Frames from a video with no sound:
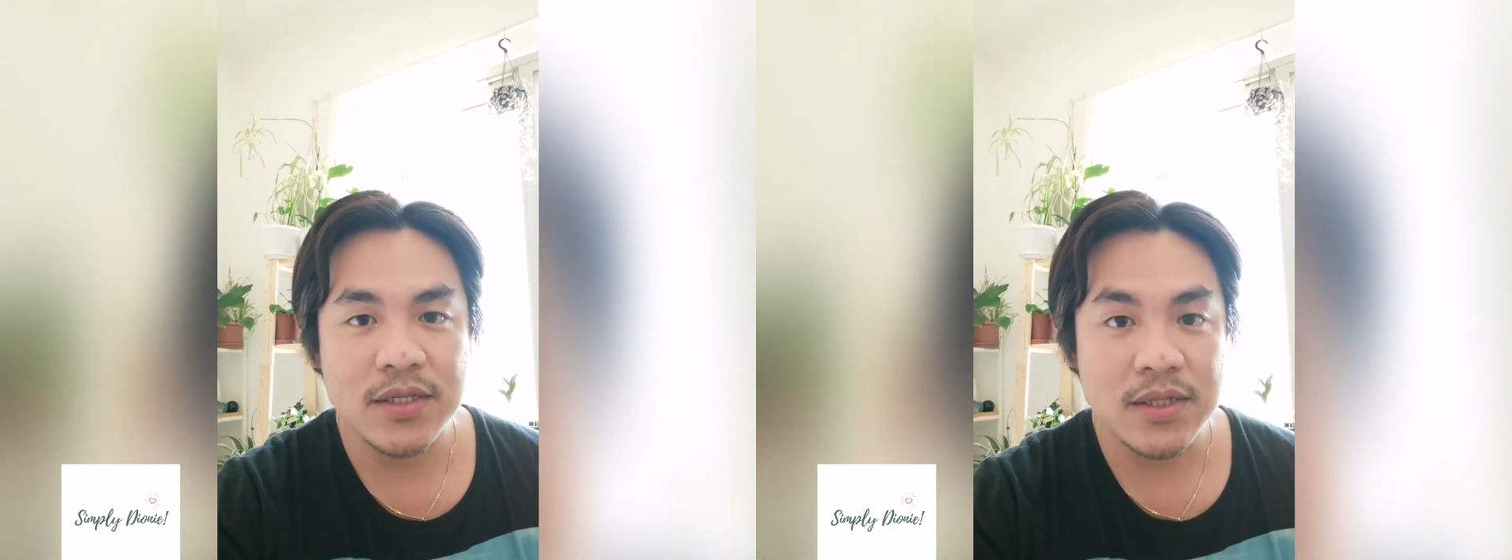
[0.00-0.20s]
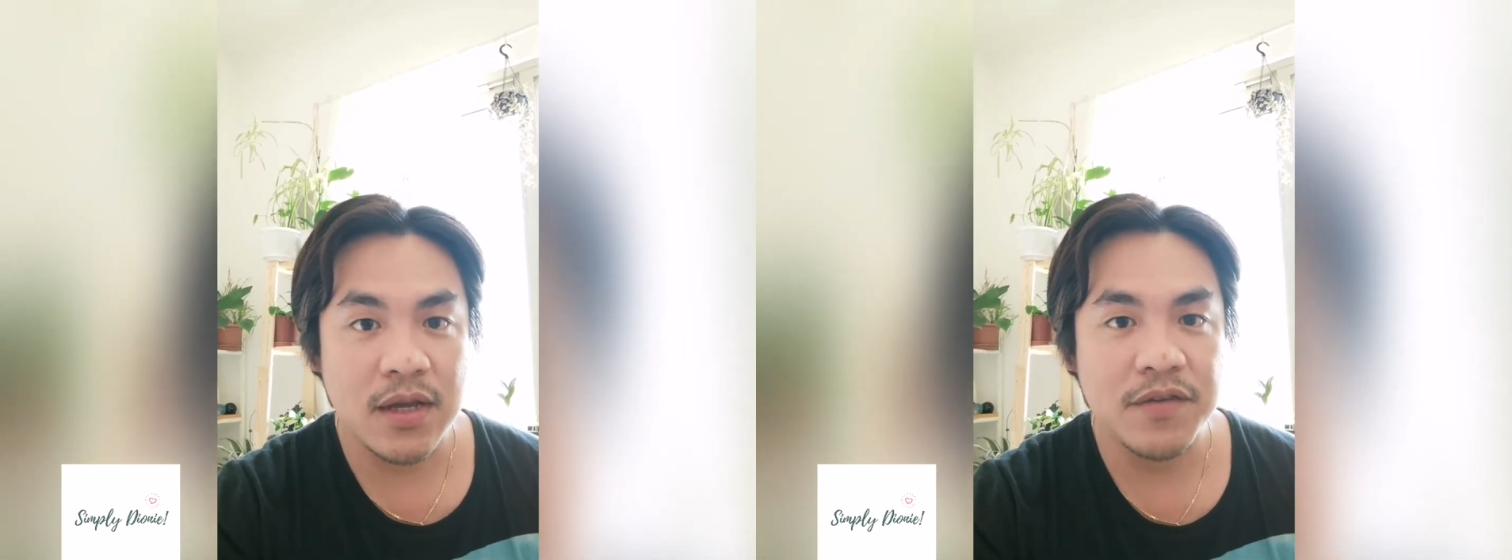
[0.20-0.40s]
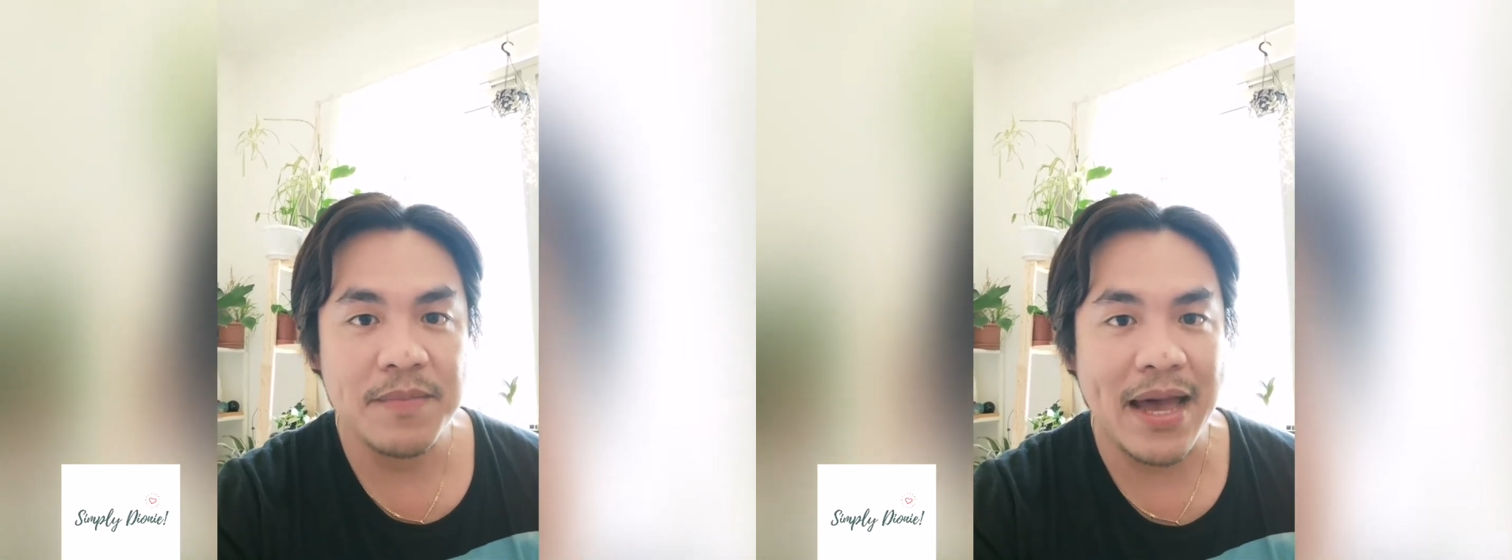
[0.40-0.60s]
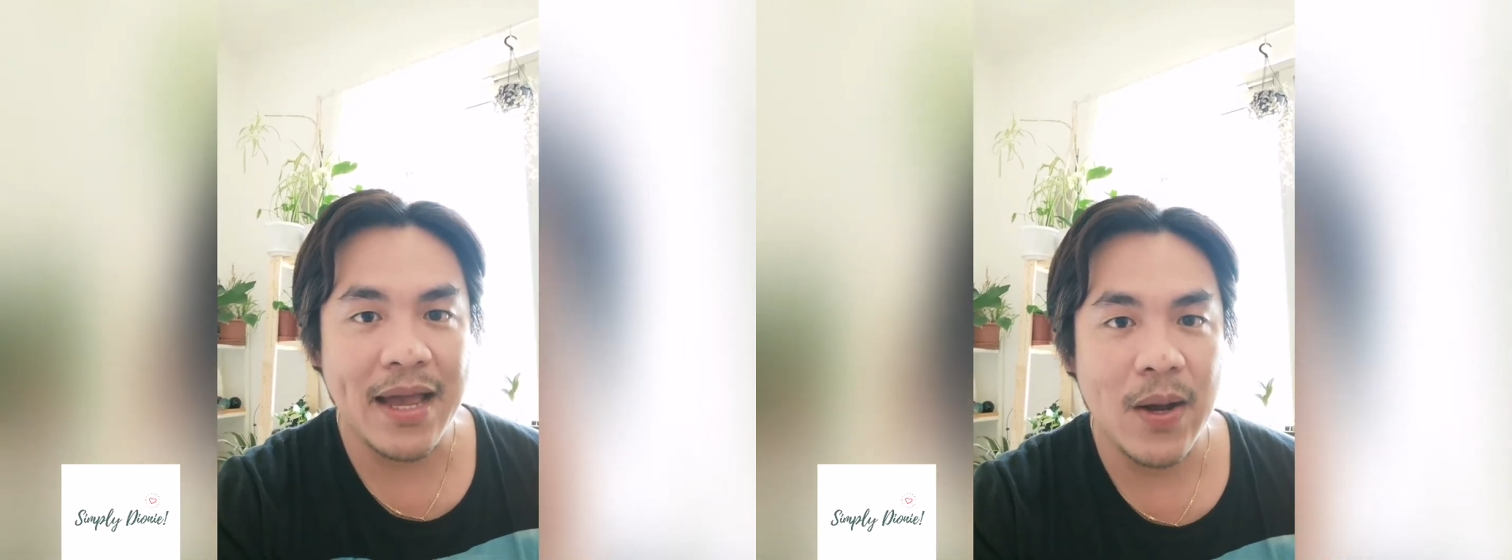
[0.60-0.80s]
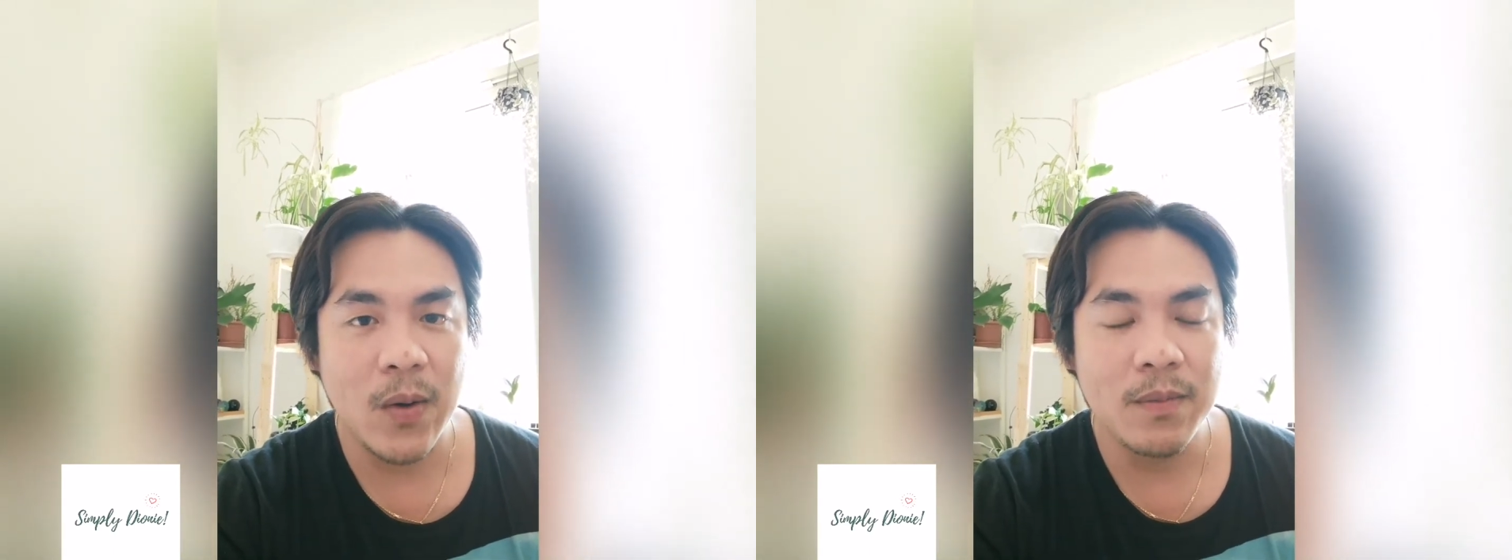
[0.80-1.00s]
stuff back
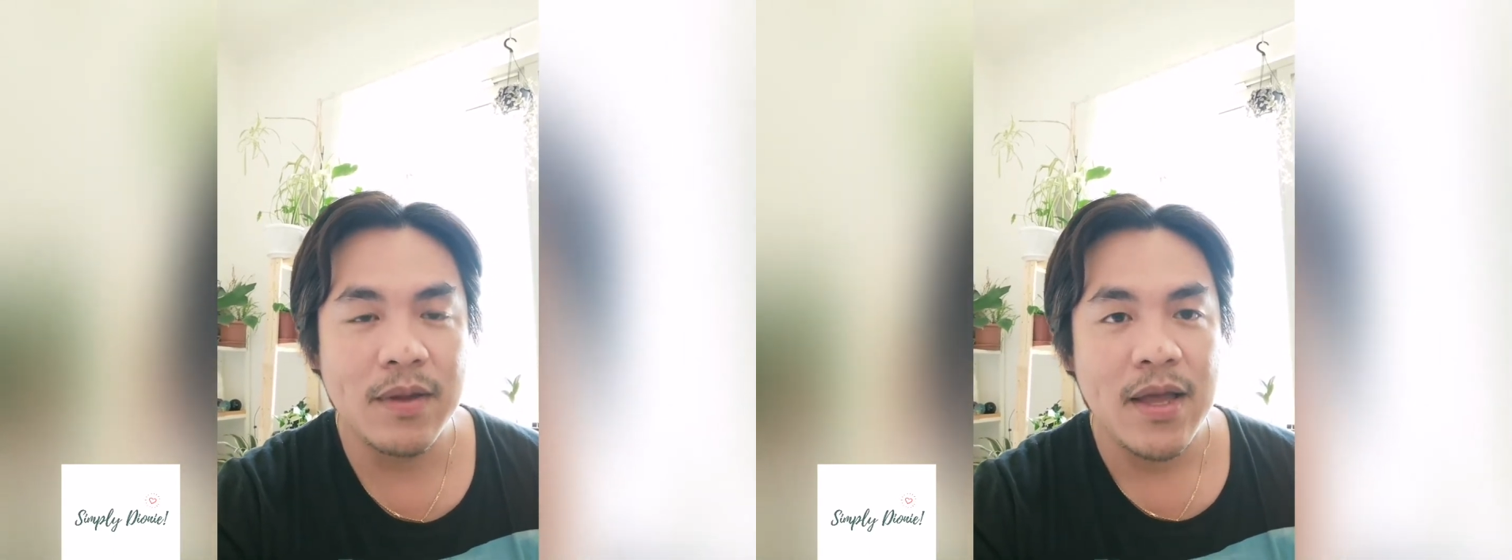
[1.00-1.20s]
home.